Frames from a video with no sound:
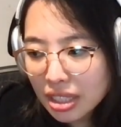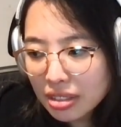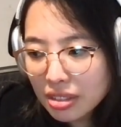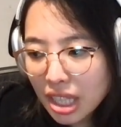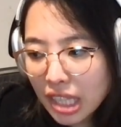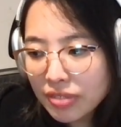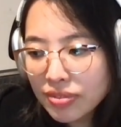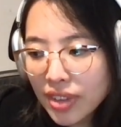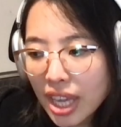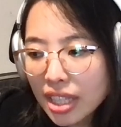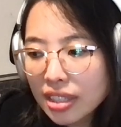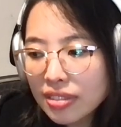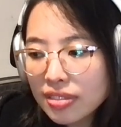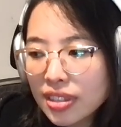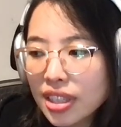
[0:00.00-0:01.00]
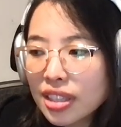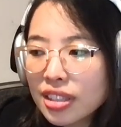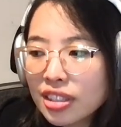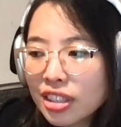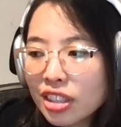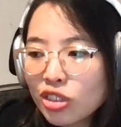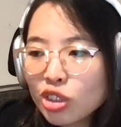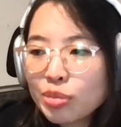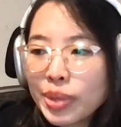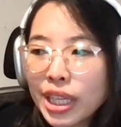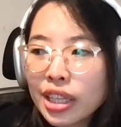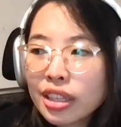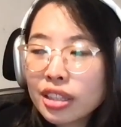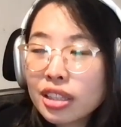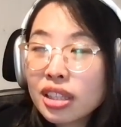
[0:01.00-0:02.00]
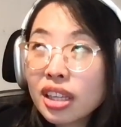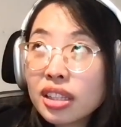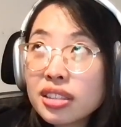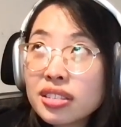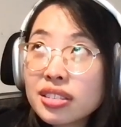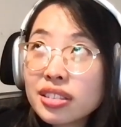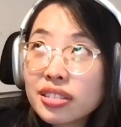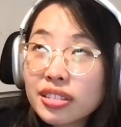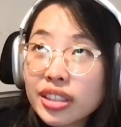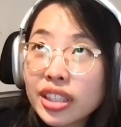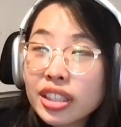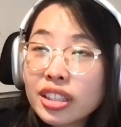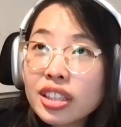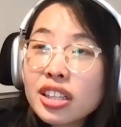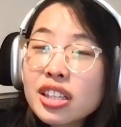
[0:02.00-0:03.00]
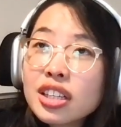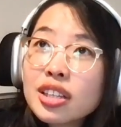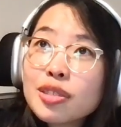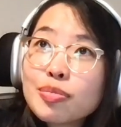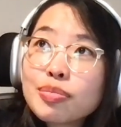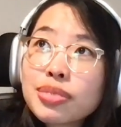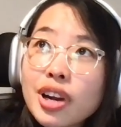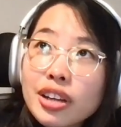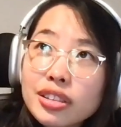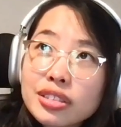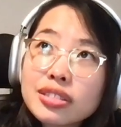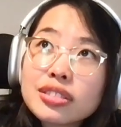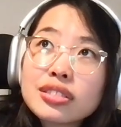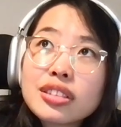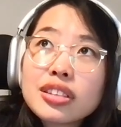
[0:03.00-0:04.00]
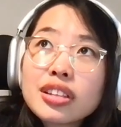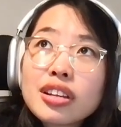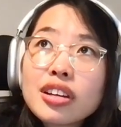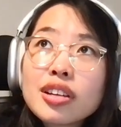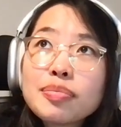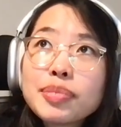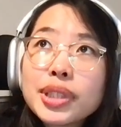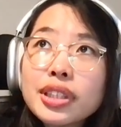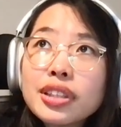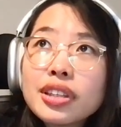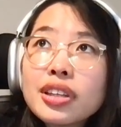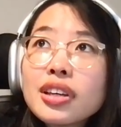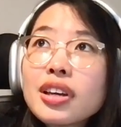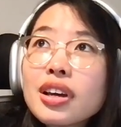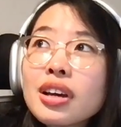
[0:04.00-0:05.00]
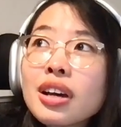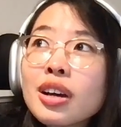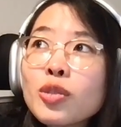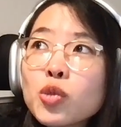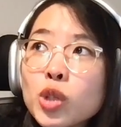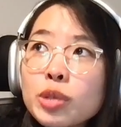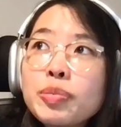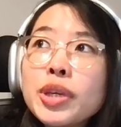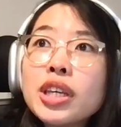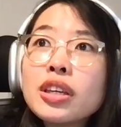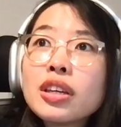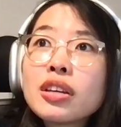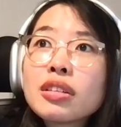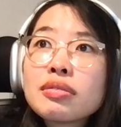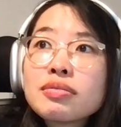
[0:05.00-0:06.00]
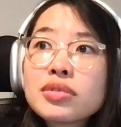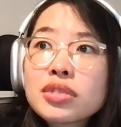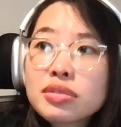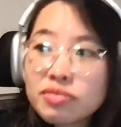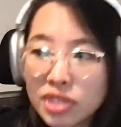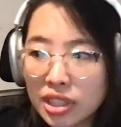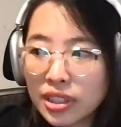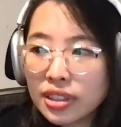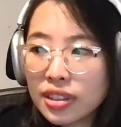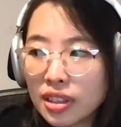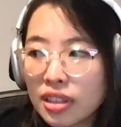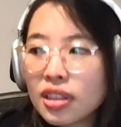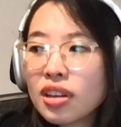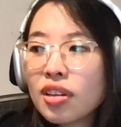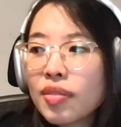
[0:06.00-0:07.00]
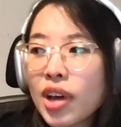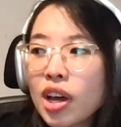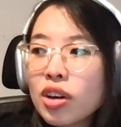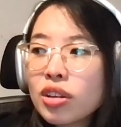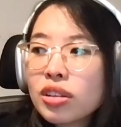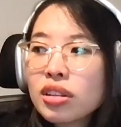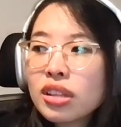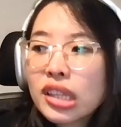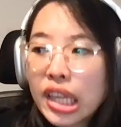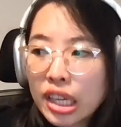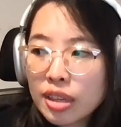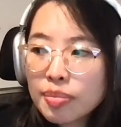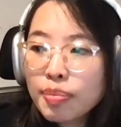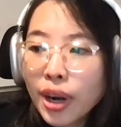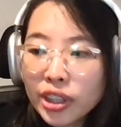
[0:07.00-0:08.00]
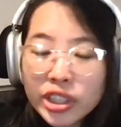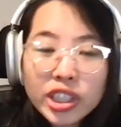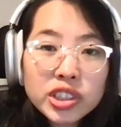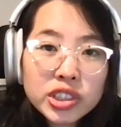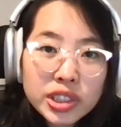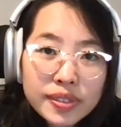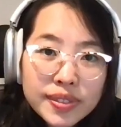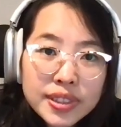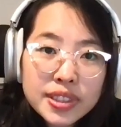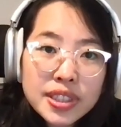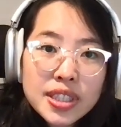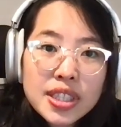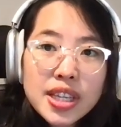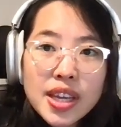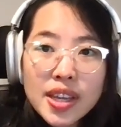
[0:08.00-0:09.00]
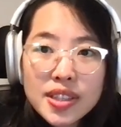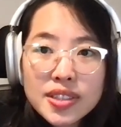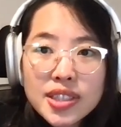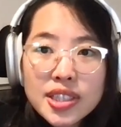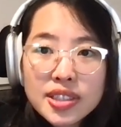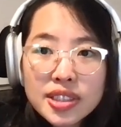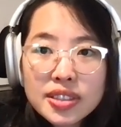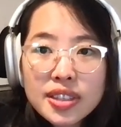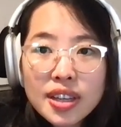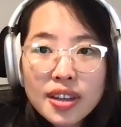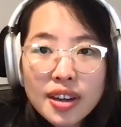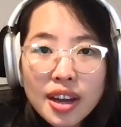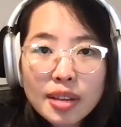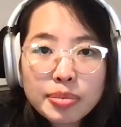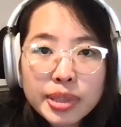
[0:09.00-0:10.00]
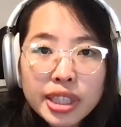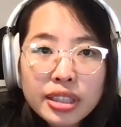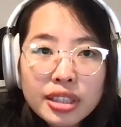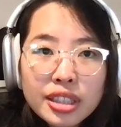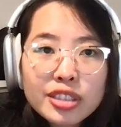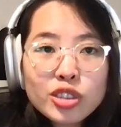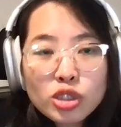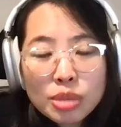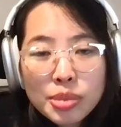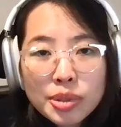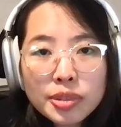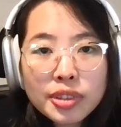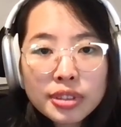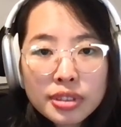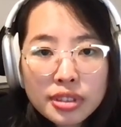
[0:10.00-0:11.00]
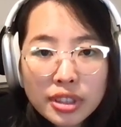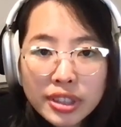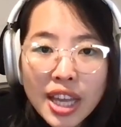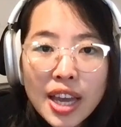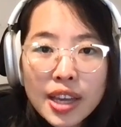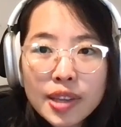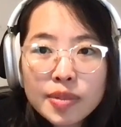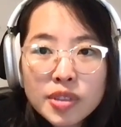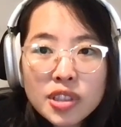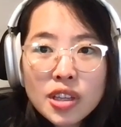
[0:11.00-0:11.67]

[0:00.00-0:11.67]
if anything to be considering prior to starting a company uh, would be really thinking about like market shifts and changes that are happening because some of the times